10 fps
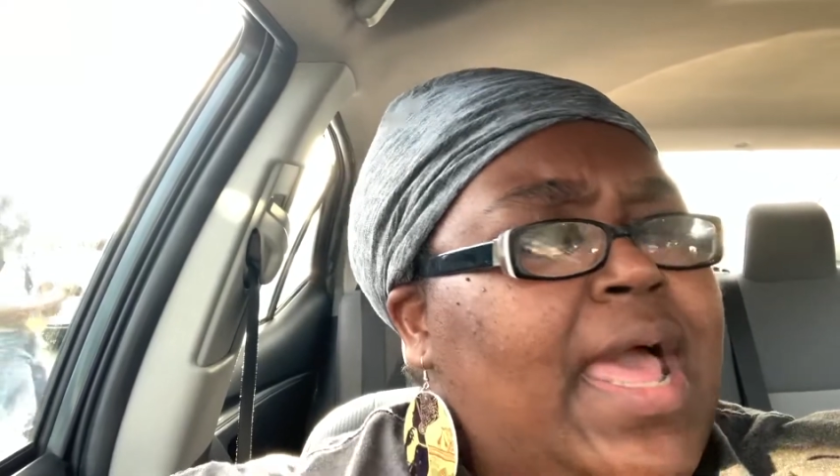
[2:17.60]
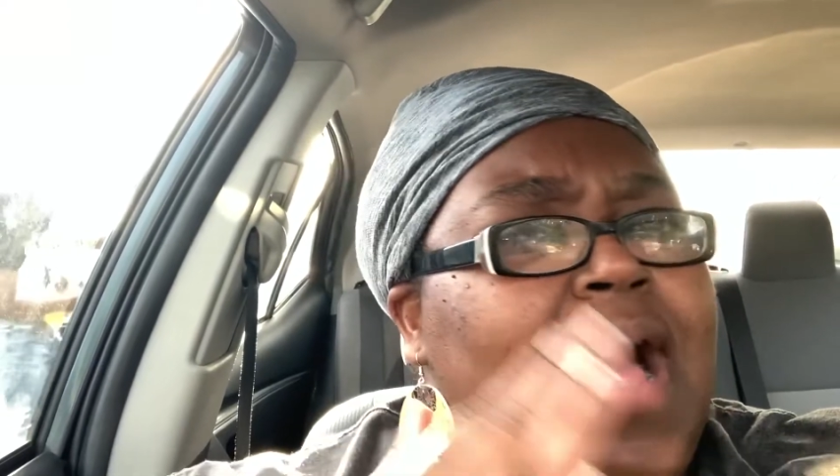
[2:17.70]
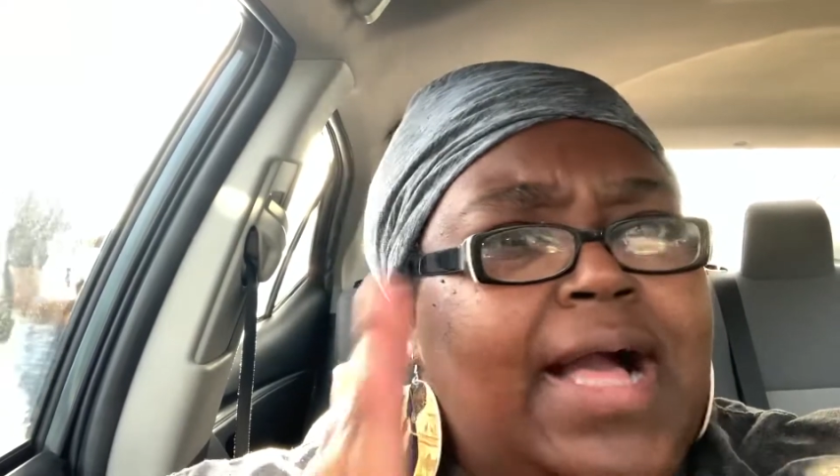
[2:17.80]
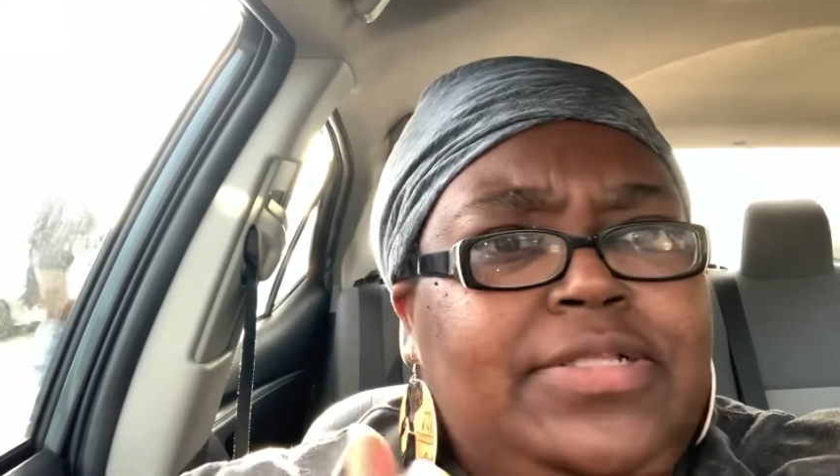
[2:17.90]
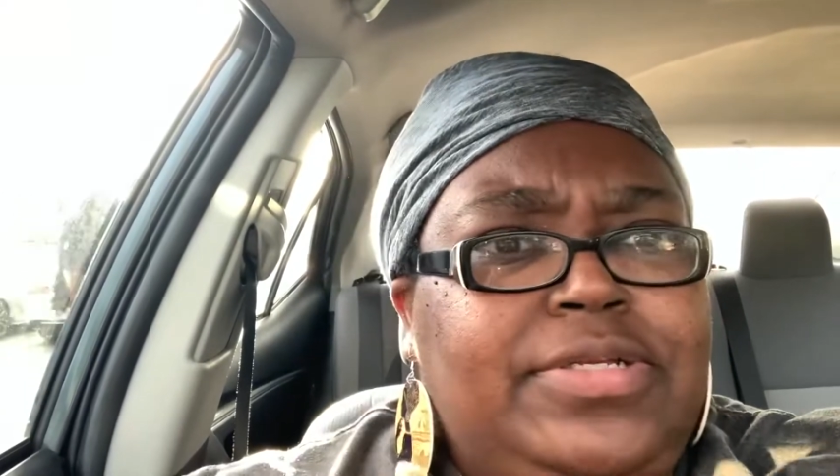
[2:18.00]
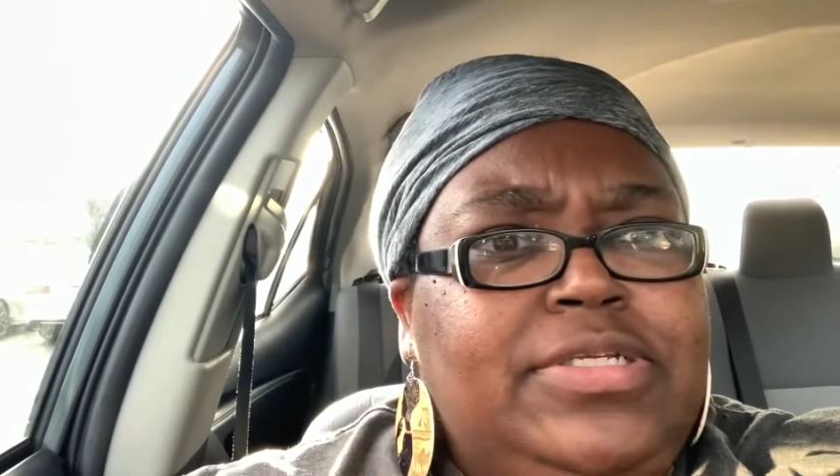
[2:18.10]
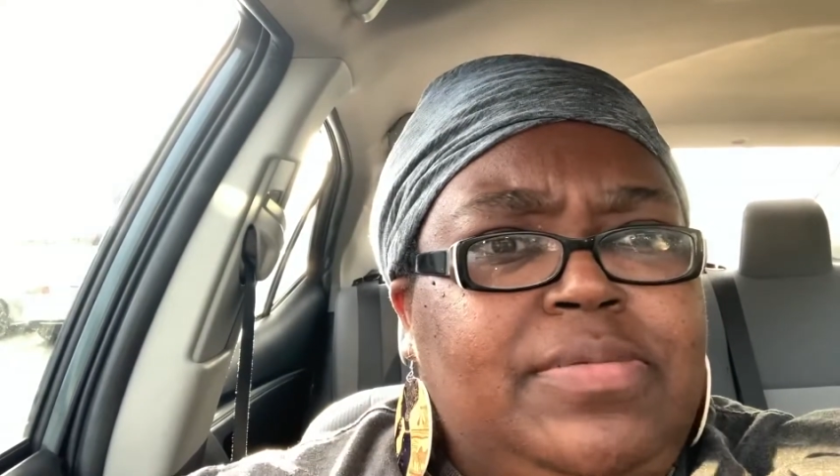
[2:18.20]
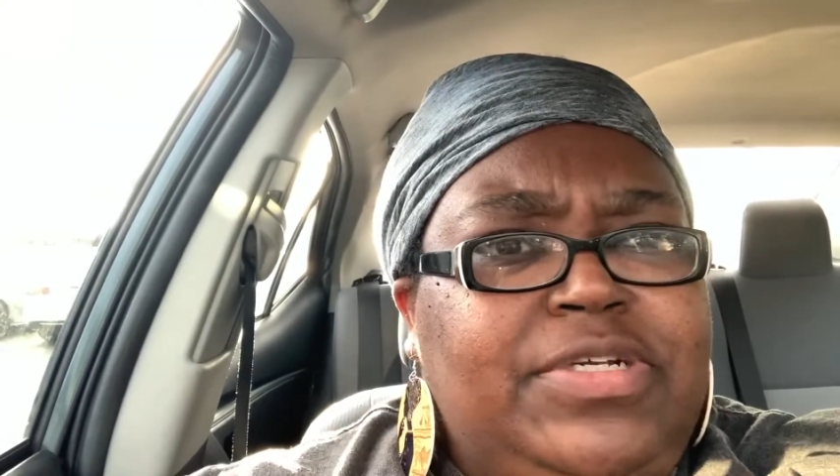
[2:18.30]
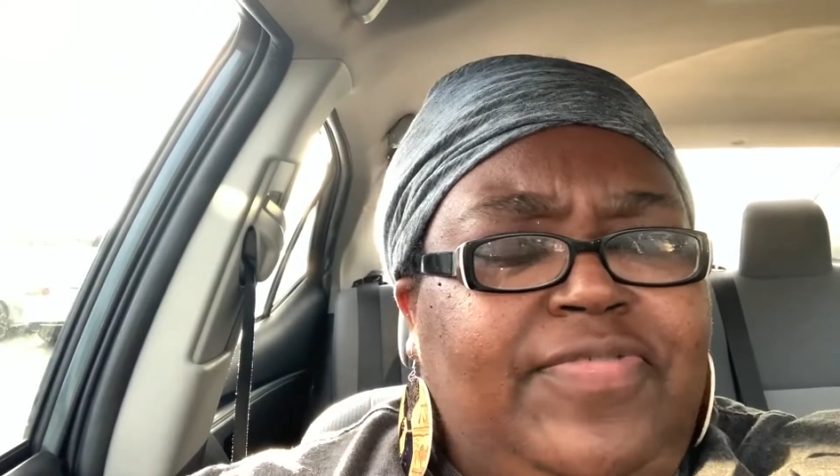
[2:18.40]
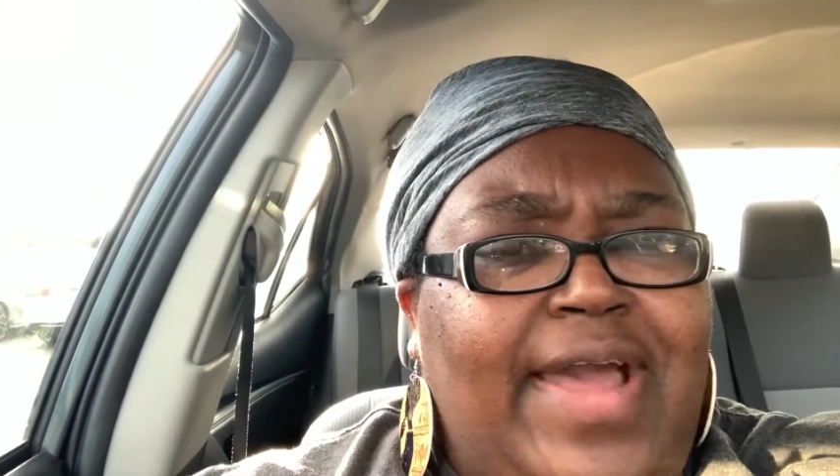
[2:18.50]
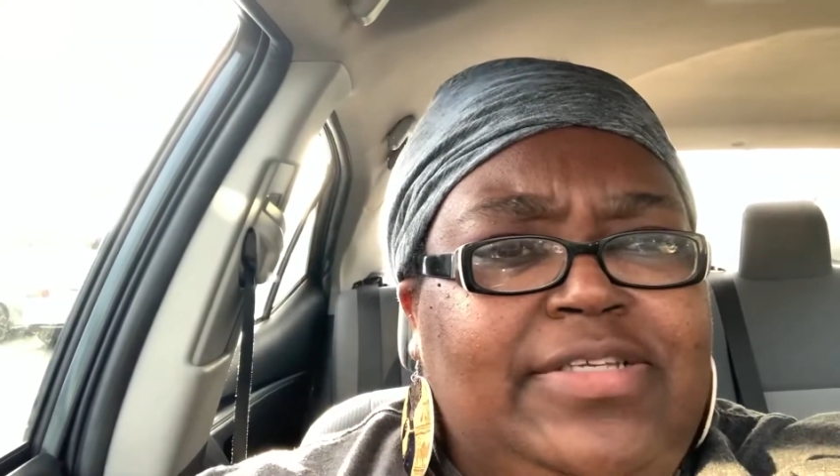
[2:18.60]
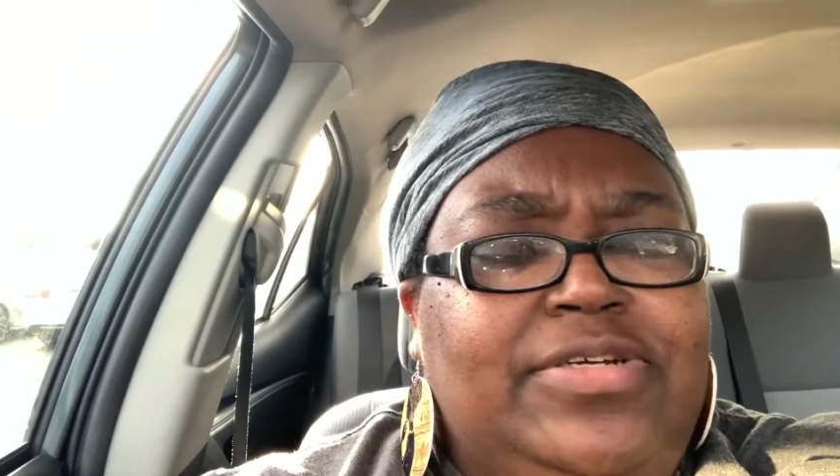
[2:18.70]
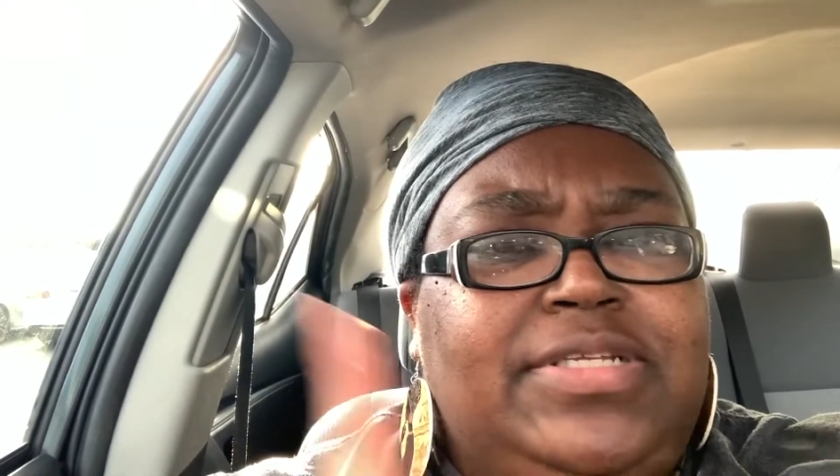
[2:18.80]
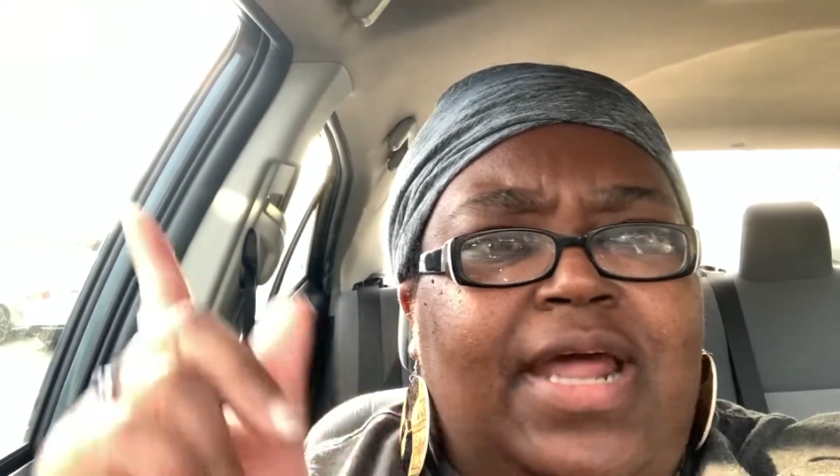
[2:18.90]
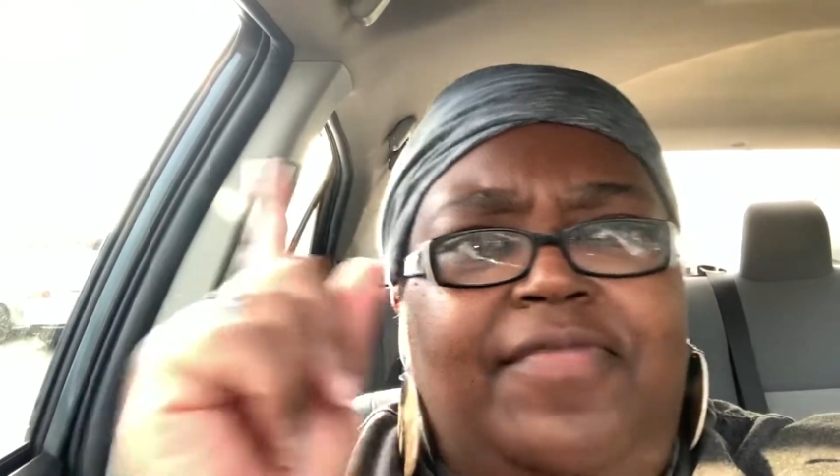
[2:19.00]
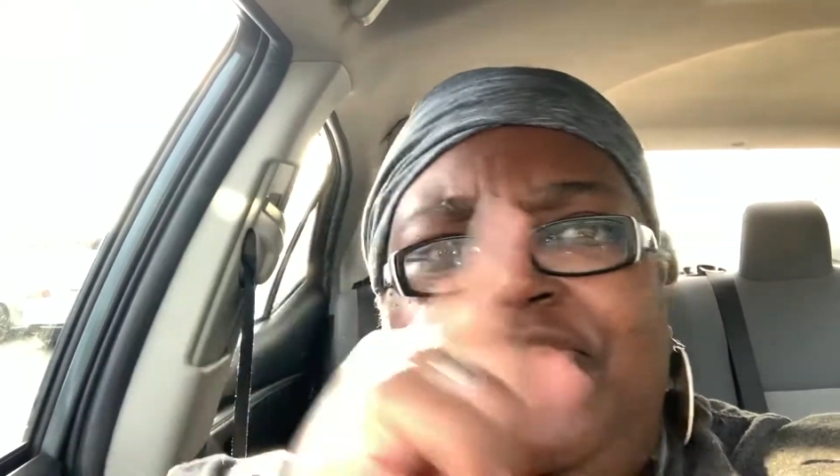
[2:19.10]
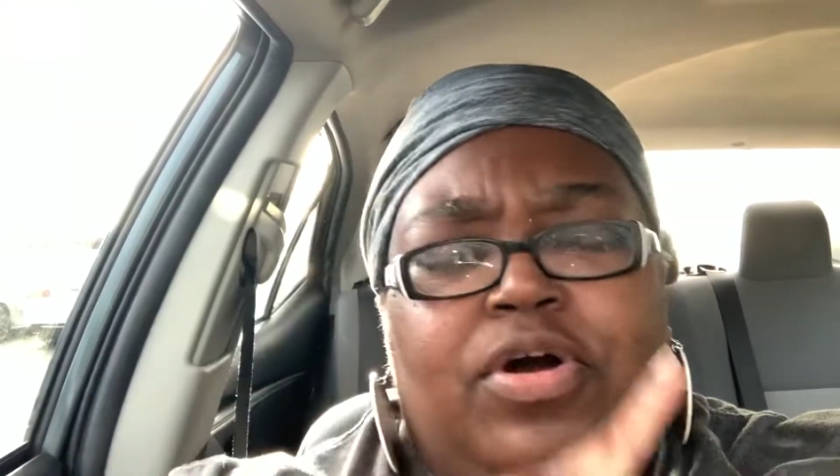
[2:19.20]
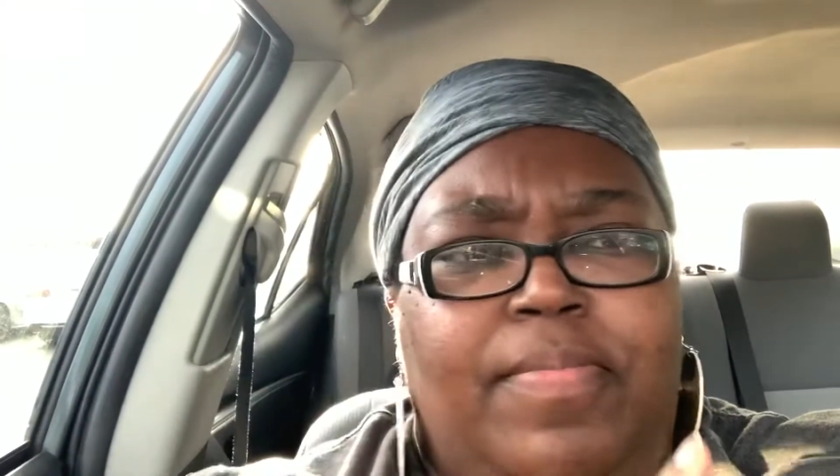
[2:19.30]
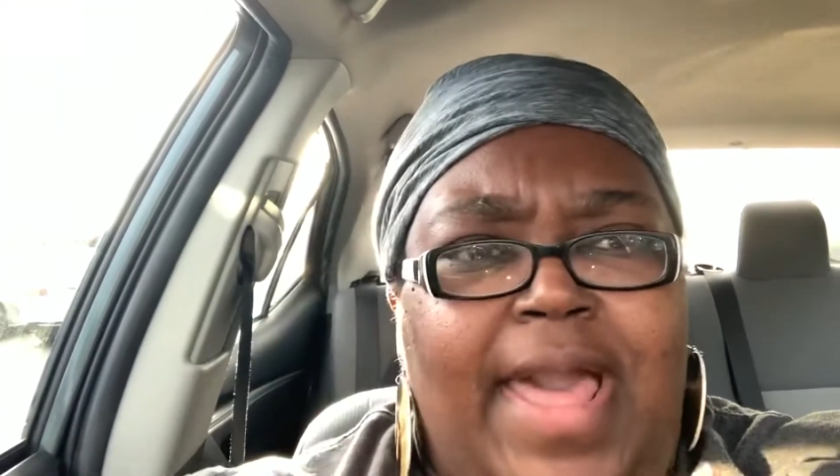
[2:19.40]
I could do this so much faster instead of having to go